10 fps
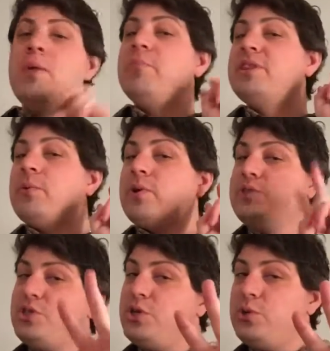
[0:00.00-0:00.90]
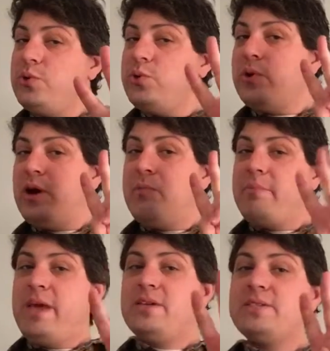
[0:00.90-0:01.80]
But there were two
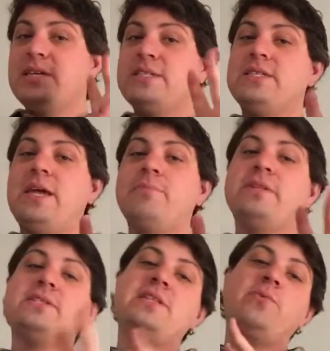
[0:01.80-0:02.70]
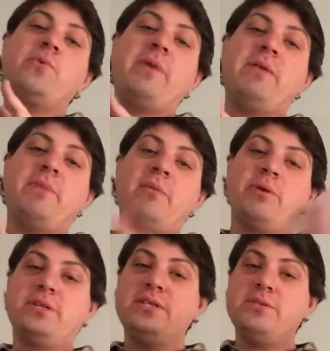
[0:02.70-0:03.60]
amazing statements that were made by
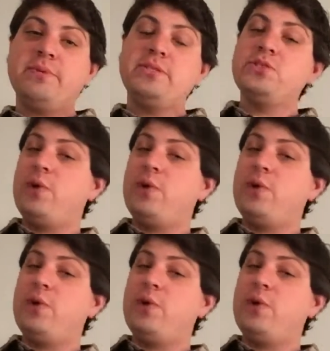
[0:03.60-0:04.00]
participants,